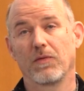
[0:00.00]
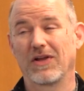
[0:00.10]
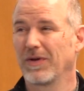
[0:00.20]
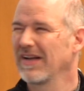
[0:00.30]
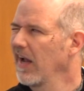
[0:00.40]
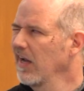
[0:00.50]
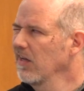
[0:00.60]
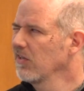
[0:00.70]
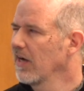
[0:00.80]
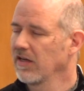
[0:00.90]
was what,
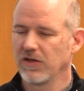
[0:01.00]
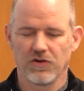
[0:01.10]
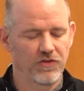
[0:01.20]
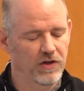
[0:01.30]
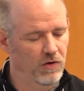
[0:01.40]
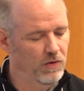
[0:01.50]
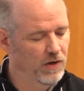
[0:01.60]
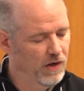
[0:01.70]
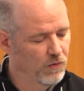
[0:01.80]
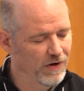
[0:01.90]
8-9 years ago,
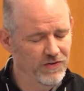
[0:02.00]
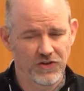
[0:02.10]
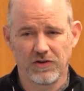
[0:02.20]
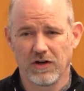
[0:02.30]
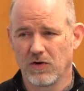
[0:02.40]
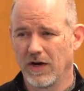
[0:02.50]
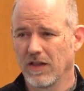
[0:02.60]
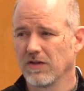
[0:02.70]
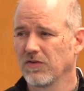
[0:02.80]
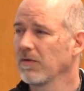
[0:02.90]
Revit started
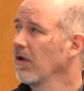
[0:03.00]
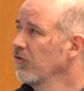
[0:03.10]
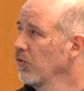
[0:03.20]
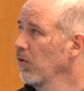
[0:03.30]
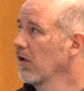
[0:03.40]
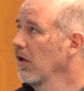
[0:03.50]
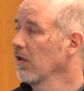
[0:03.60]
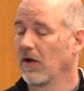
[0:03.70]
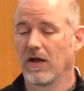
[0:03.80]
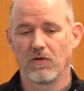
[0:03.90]
creating this tool
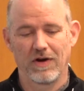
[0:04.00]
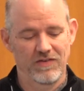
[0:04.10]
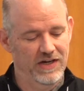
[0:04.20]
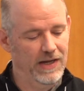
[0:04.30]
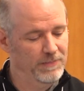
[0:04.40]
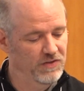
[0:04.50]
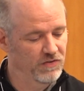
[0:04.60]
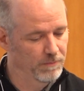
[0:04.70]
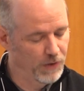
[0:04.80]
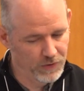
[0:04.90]
called Revit
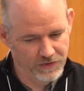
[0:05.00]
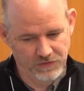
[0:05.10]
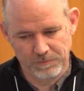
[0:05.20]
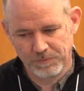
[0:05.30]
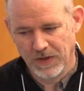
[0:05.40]
Adaptive Components.